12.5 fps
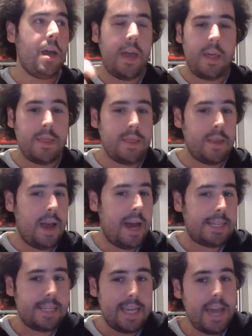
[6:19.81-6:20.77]
And
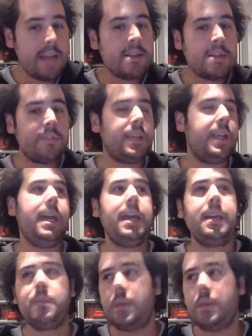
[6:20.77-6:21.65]
at the end of the game,